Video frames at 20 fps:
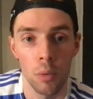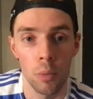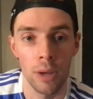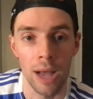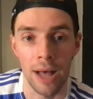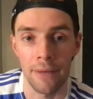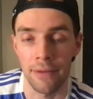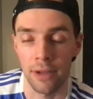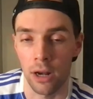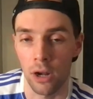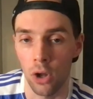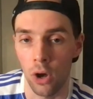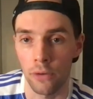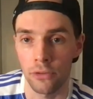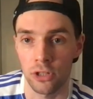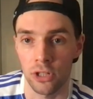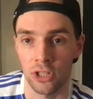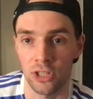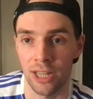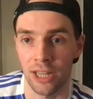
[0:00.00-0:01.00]
We were having a lot
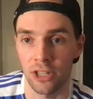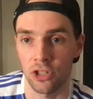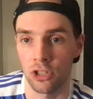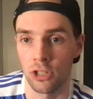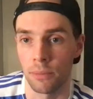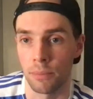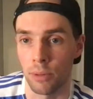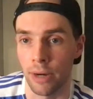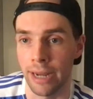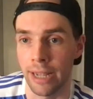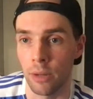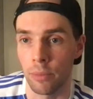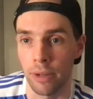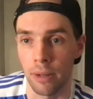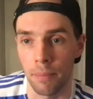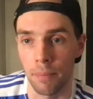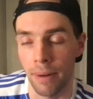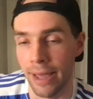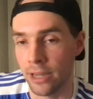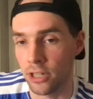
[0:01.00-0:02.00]
of success on the break. We
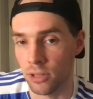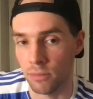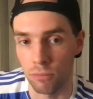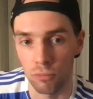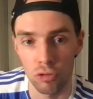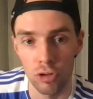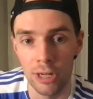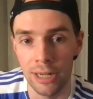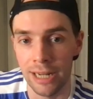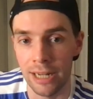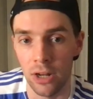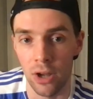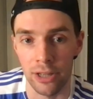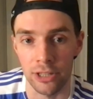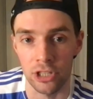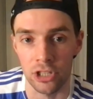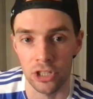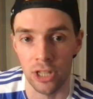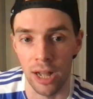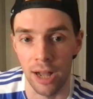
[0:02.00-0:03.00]
were playing some really
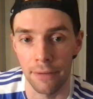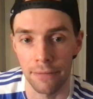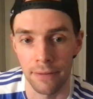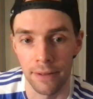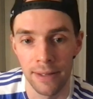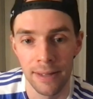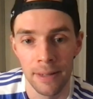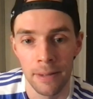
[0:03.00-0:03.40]
nice stuff.